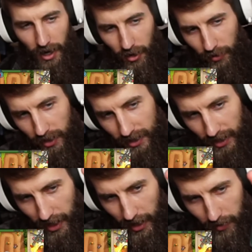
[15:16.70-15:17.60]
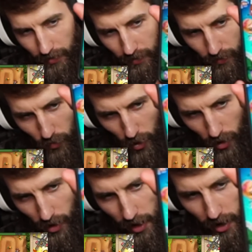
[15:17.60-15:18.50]
I don't know if you can see it.
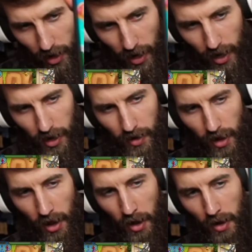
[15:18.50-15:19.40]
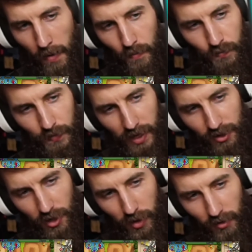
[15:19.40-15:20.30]
Yeah,
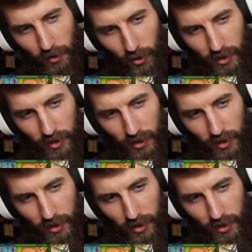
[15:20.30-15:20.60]
there's no way it